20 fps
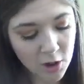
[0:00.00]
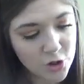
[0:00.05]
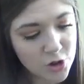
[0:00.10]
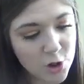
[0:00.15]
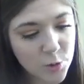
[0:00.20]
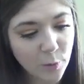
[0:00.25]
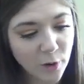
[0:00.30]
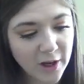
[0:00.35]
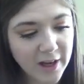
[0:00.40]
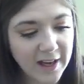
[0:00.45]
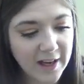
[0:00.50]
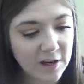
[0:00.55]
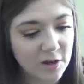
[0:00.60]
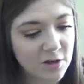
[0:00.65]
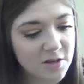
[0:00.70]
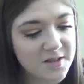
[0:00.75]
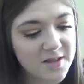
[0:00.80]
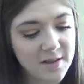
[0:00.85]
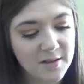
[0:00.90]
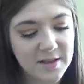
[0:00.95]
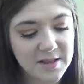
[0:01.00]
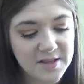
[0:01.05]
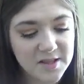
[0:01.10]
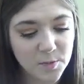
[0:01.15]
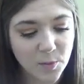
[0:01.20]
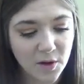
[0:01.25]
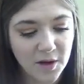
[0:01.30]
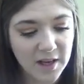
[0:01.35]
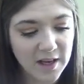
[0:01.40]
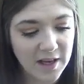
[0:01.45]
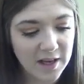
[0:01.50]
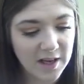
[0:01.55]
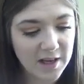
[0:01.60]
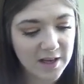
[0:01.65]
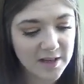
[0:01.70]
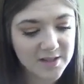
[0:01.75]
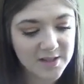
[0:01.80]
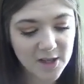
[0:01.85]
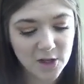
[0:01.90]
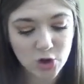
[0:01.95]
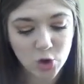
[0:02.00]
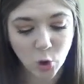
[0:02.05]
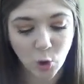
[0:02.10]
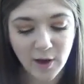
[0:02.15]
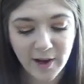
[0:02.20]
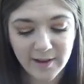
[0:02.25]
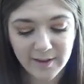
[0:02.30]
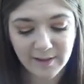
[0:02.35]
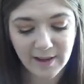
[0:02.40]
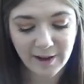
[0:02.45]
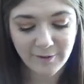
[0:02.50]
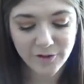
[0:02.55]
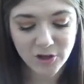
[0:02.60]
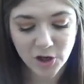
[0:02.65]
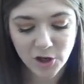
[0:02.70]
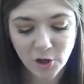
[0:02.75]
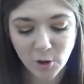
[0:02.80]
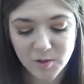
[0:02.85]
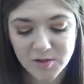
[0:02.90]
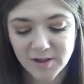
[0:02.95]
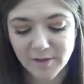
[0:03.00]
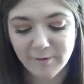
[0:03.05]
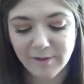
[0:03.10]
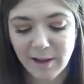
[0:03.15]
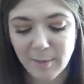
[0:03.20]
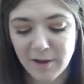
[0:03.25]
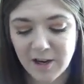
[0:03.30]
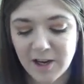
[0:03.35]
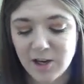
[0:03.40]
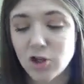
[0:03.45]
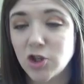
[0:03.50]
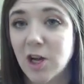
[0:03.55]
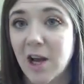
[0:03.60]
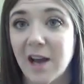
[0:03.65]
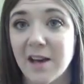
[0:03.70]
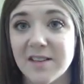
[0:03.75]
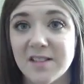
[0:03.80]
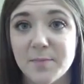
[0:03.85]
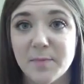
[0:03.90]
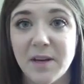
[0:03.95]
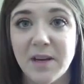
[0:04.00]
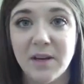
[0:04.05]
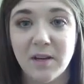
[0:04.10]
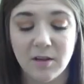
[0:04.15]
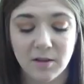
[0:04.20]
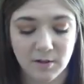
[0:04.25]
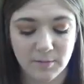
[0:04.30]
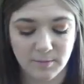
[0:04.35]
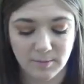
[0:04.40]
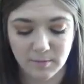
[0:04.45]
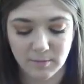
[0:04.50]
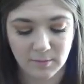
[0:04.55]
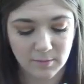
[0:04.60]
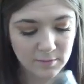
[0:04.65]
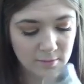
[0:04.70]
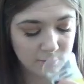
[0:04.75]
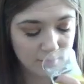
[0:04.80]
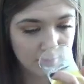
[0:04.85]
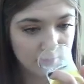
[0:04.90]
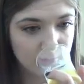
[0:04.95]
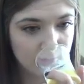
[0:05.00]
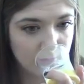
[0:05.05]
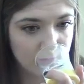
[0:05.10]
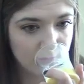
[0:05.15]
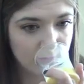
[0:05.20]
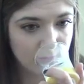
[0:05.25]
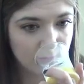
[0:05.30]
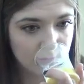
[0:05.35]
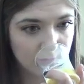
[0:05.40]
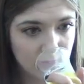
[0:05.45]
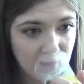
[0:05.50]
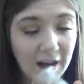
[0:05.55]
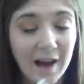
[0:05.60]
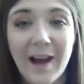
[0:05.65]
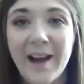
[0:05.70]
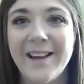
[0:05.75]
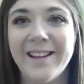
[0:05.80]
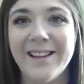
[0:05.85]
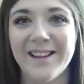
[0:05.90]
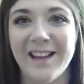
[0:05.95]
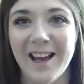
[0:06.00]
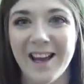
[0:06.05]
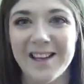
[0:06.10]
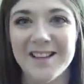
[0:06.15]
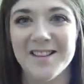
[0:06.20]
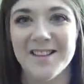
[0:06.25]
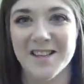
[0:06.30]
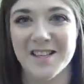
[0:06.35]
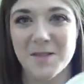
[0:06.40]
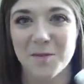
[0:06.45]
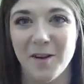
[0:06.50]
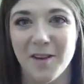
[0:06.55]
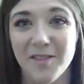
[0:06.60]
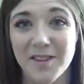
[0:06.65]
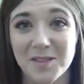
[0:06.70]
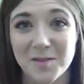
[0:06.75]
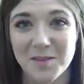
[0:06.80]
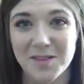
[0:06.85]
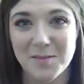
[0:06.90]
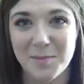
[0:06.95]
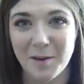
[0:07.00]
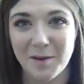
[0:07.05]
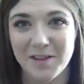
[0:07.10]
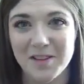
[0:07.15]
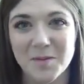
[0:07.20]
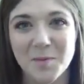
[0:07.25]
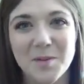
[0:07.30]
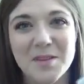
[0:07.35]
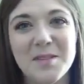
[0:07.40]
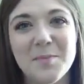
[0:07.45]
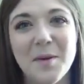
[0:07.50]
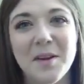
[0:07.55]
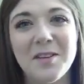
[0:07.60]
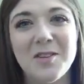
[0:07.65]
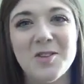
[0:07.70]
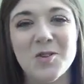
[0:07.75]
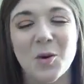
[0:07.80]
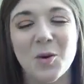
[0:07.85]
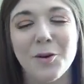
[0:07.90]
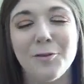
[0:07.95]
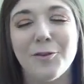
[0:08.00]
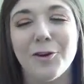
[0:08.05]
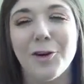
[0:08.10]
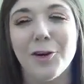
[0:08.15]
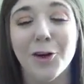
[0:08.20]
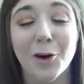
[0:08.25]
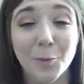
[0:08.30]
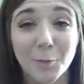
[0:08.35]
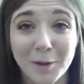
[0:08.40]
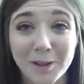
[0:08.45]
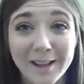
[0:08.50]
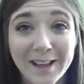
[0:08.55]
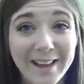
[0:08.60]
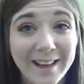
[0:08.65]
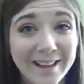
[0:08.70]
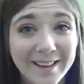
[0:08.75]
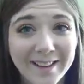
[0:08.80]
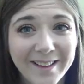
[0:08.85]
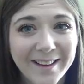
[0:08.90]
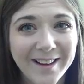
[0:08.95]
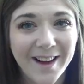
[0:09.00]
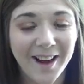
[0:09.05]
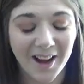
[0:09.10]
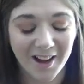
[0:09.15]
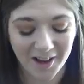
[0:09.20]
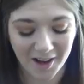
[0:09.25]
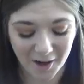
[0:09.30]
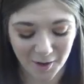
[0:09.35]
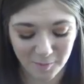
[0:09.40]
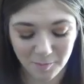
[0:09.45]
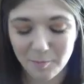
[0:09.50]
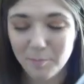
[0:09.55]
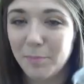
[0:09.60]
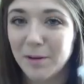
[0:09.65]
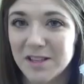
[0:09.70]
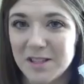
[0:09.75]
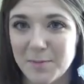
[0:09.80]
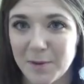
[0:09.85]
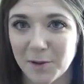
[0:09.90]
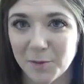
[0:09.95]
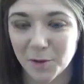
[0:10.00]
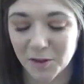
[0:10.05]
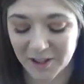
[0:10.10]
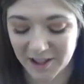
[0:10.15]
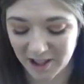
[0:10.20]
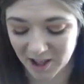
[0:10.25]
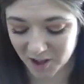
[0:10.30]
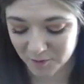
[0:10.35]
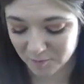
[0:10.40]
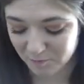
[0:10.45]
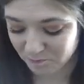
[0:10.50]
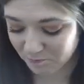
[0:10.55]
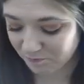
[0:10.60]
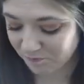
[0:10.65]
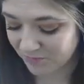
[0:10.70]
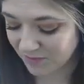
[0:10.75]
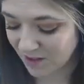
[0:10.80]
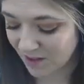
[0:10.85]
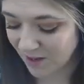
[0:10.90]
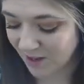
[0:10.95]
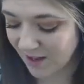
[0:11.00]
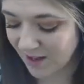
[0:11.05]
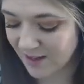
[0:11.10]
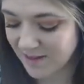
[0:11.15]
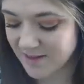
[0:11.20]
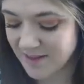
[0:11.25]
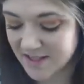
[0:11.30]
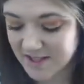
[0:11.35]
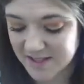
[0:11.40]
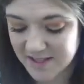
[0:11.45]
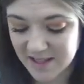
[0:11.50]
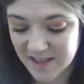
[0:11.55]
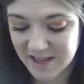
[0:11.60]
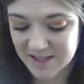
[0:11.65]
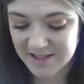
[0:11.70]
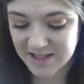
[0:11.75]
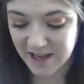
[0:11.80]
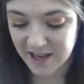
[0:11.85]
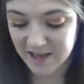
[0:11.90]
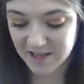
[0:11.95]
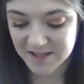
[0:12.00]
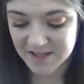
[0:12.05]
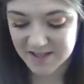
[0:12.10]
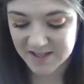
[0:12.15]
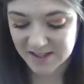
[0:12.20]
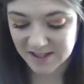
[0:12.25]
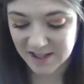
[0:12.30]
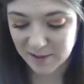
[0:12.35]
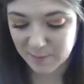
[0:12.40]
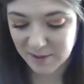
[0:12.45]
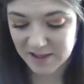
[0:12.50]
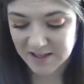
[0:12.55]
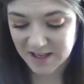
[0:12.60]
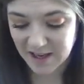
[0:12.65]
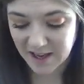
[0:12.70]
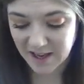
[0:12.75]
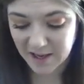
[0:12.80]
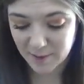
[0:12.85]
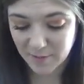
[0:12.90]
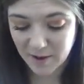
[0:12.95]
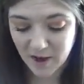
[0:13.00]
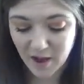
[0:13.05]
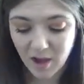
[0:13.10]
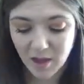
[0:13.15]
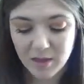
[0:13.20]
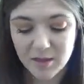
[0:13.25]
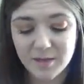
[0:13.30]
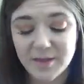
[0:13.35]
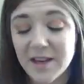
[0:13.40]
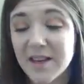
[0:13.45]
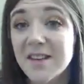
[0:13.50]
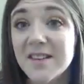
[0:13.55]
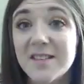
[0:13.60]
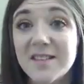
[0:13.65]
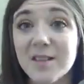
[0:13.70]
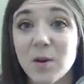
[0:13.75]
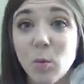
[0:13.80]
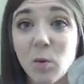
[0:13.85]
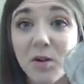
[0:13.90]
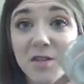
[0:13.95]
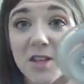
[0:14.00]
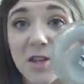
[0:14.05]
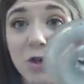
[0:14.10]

two more candles this one is joy and laughter notes of lemon and jasmine I liked this one this one smelled this one smelled sort of herbally um but smelled really good and this is a sleepy time. This was